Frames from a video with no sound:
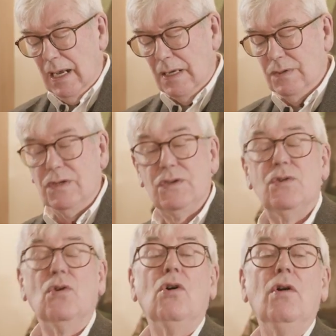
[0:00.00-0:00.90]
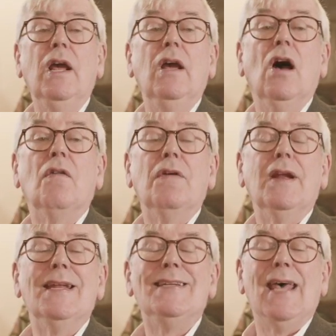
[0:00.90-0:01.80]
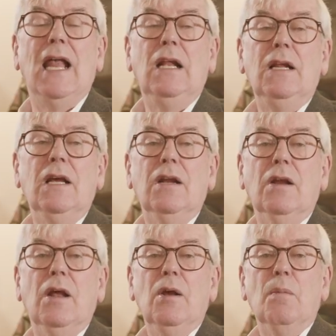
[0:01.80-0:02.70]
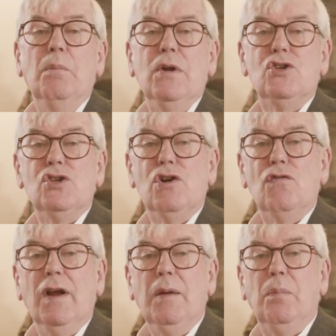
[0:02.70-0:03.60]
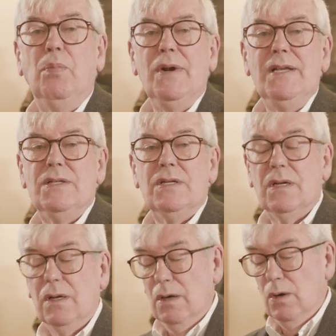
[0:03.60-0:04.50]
as a story of an Italian missionary priest